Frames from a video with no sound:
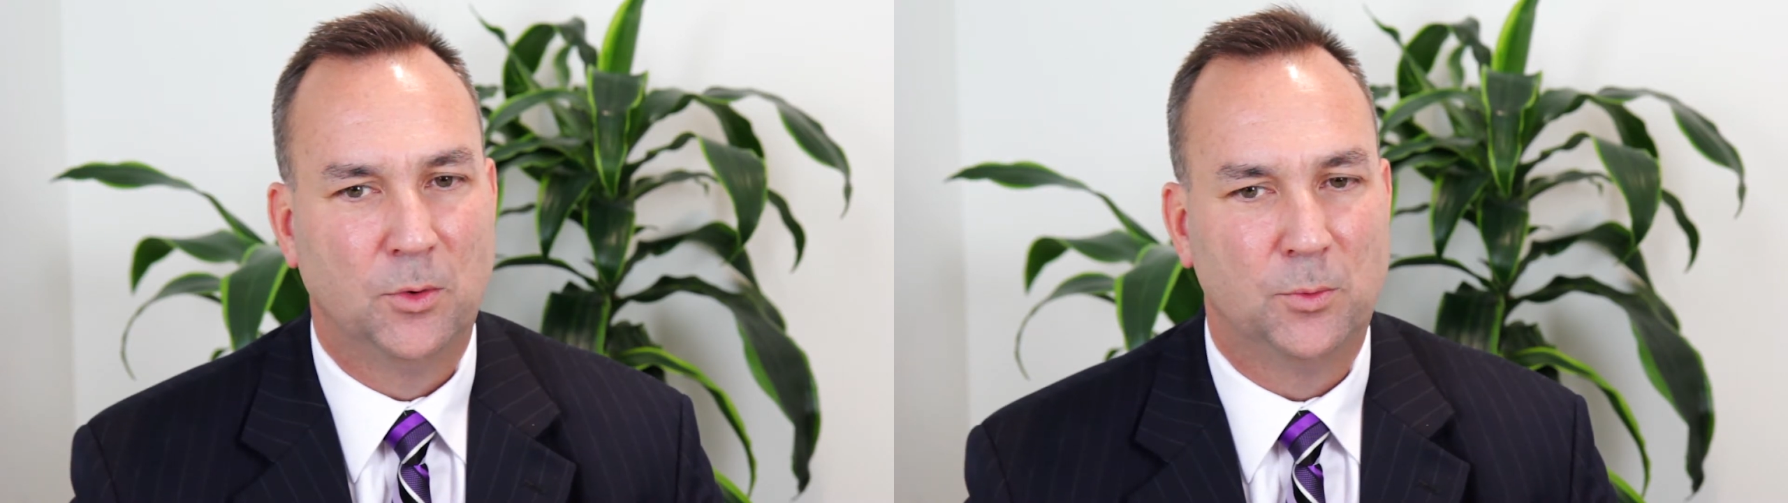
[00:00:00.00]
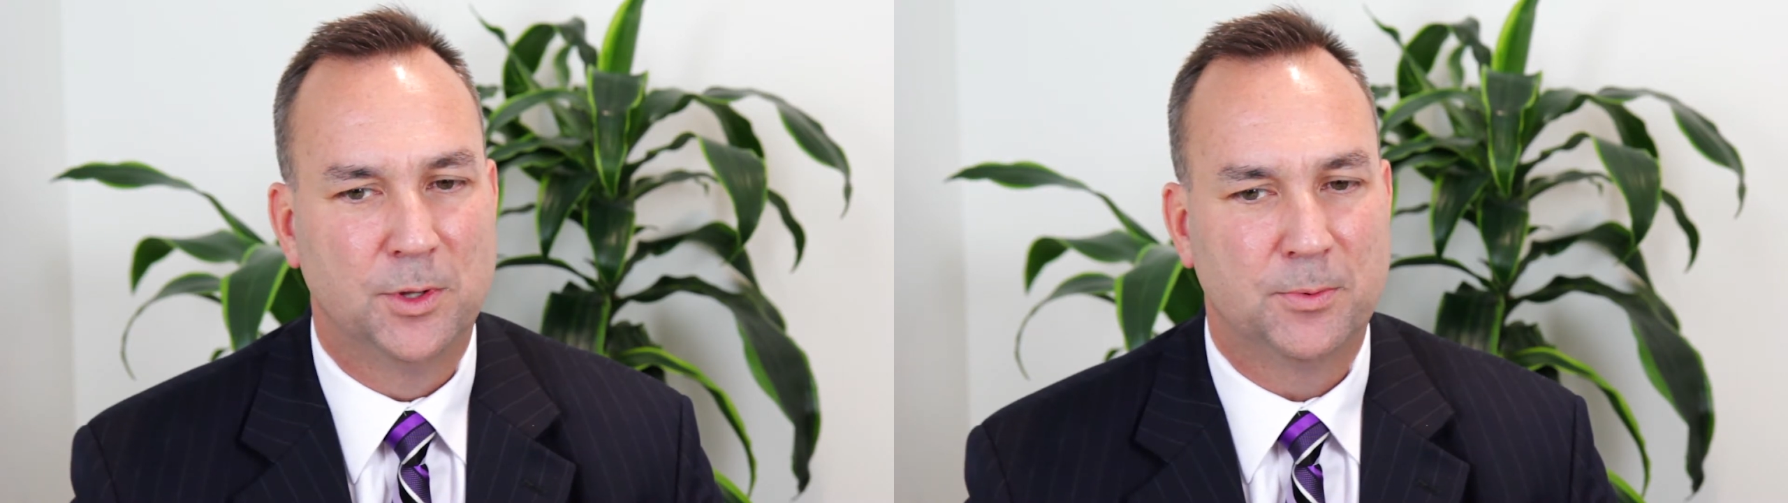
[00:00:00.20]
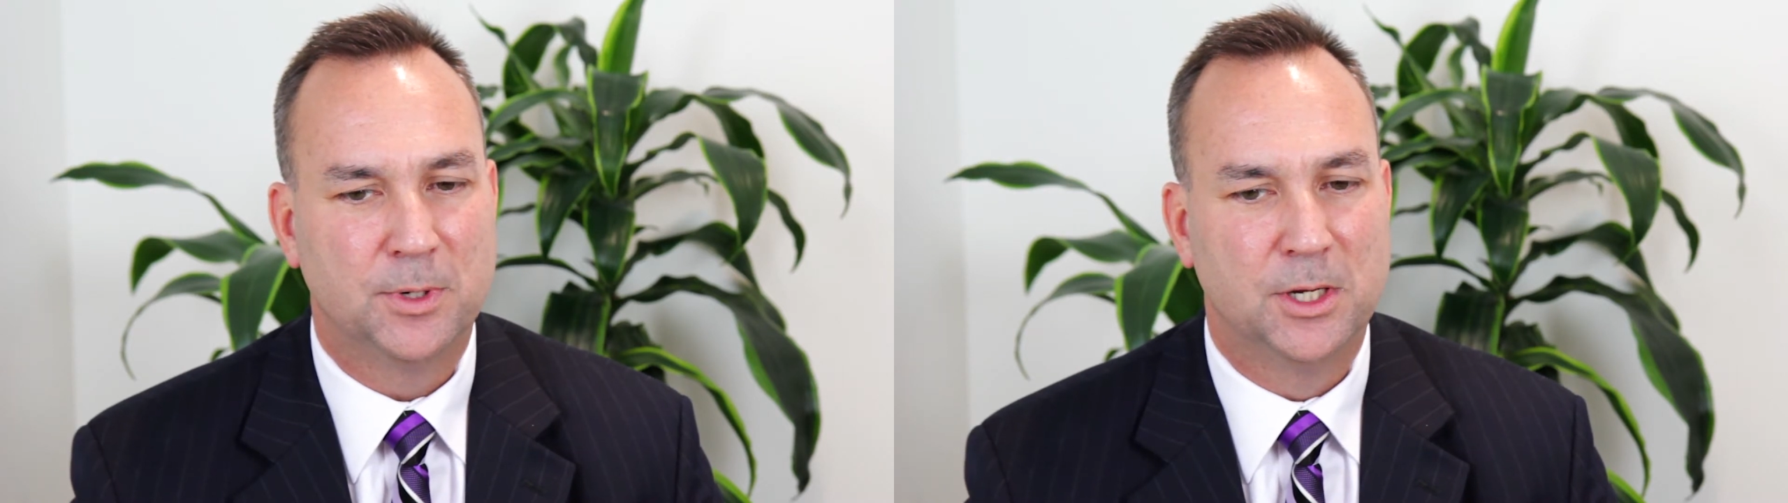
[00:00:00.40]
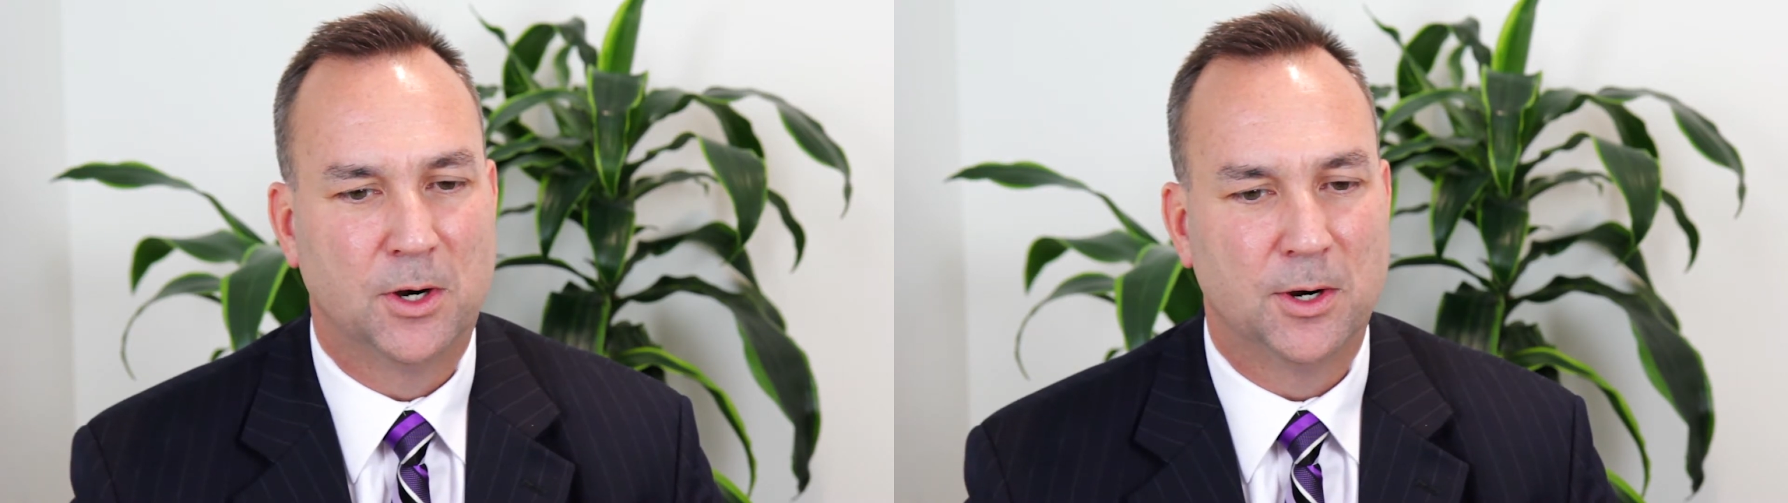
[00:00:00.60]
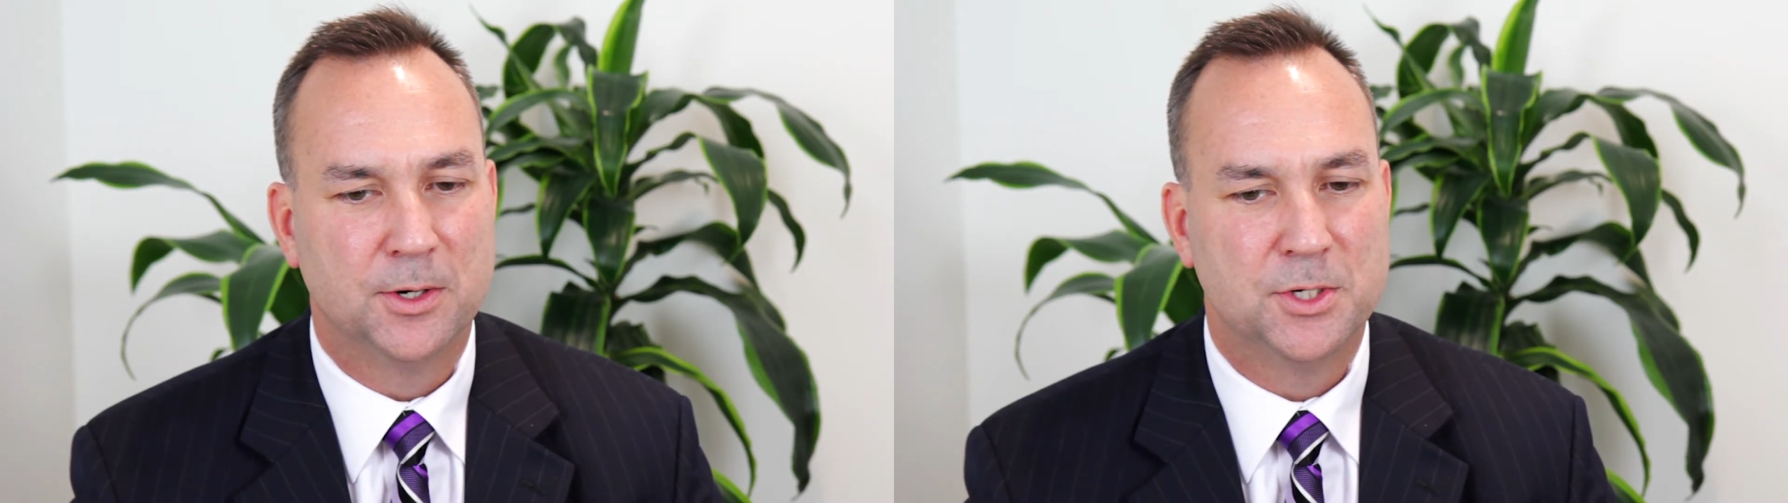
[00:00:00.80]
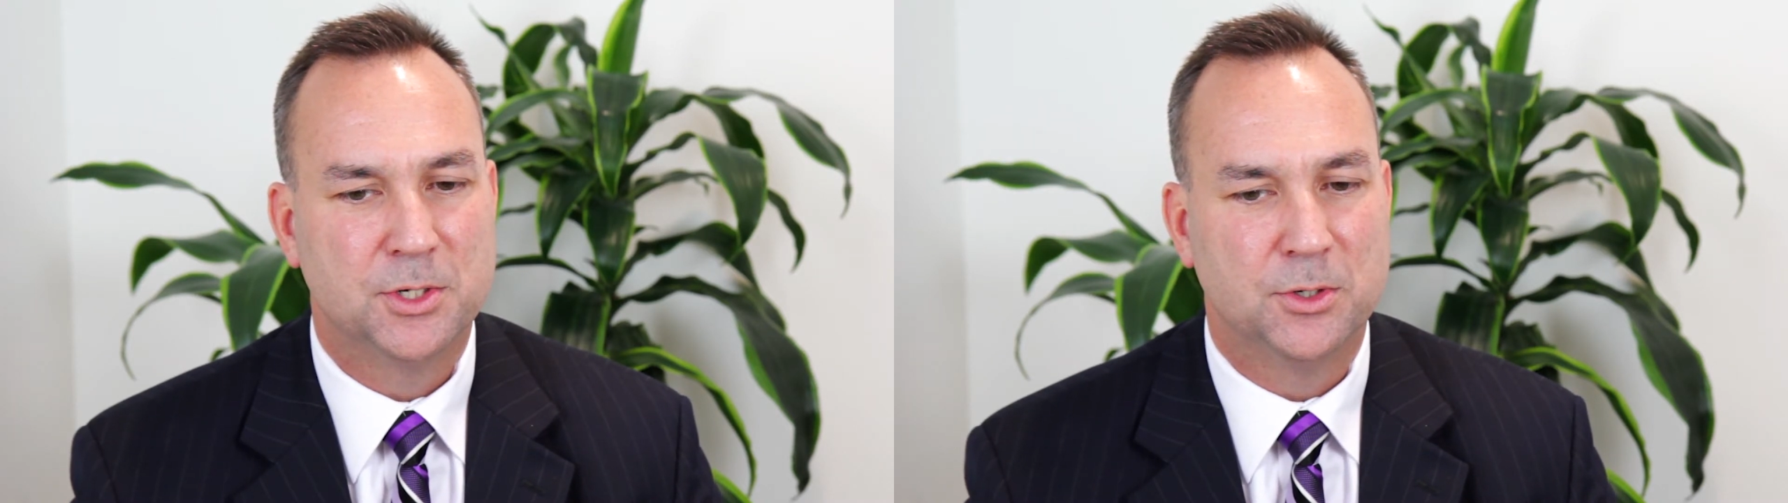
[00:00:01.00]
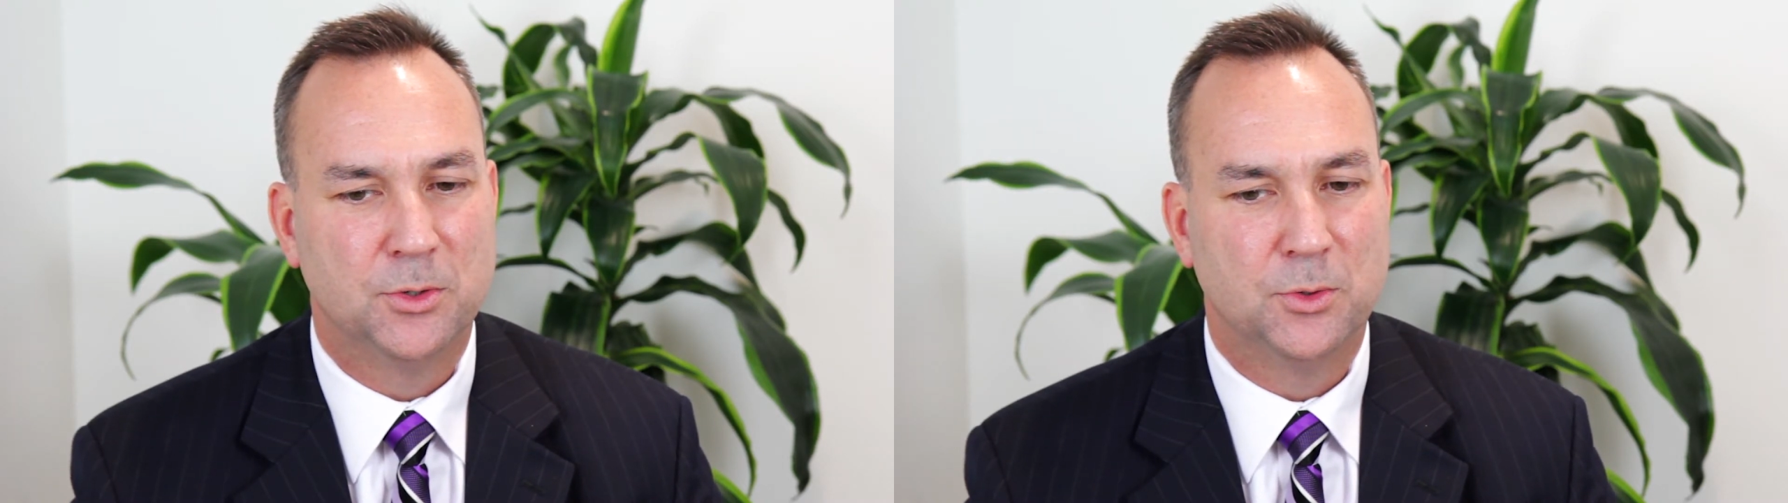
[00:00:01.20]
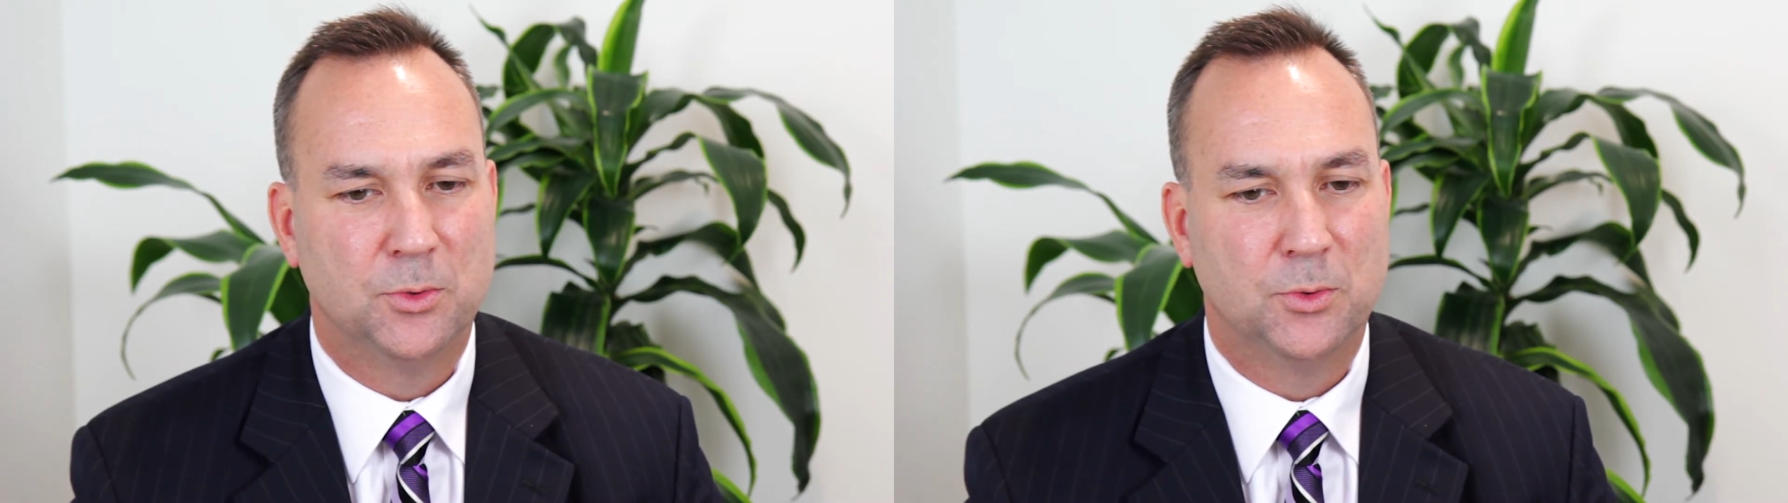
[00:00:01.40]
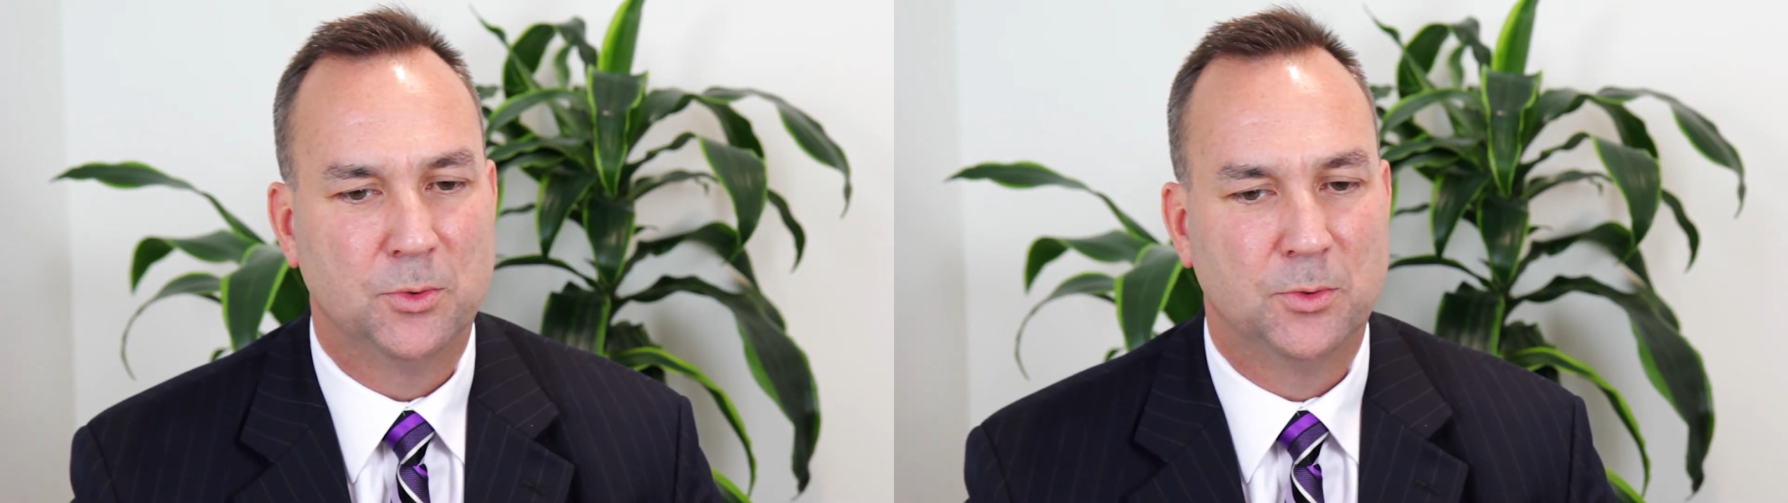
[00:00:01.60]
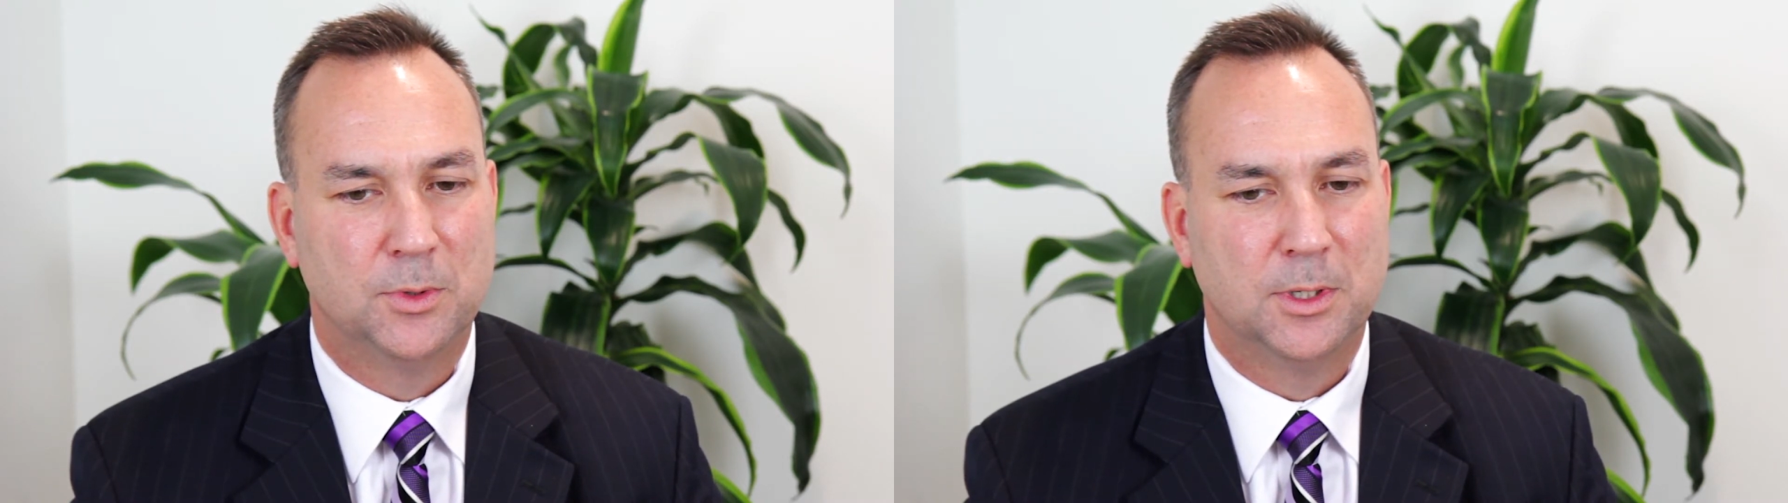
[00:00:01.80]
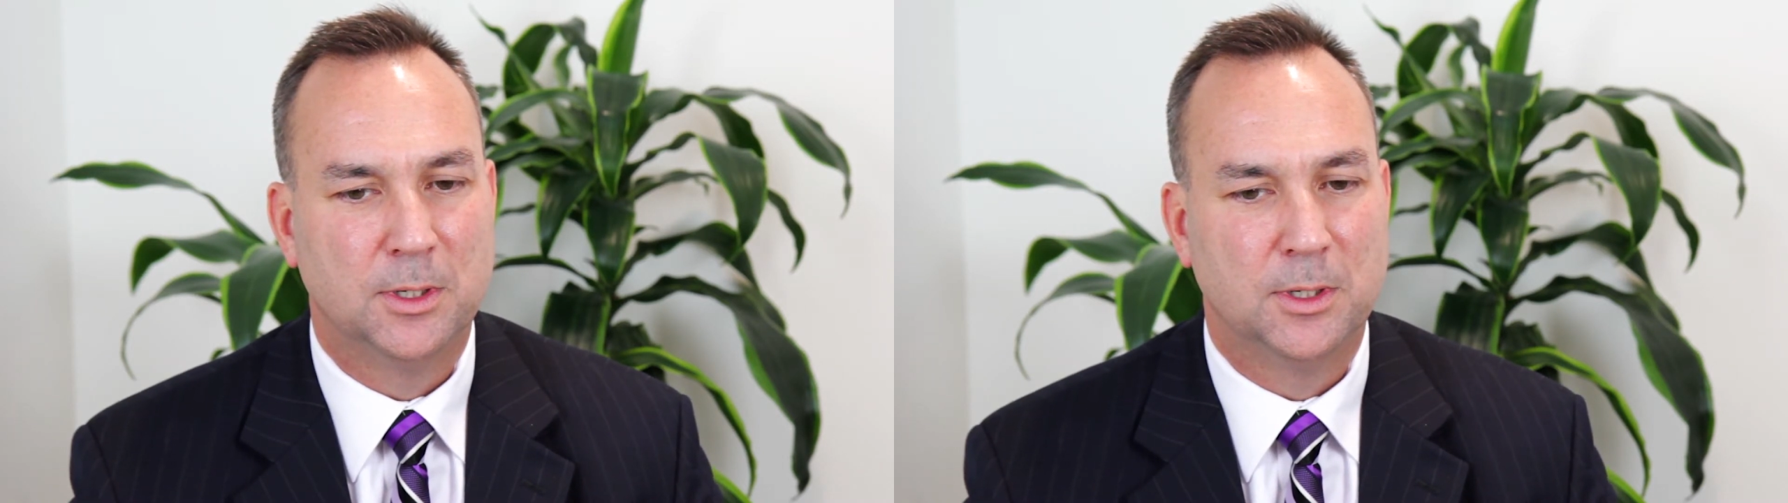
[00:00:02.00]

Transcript: with regard to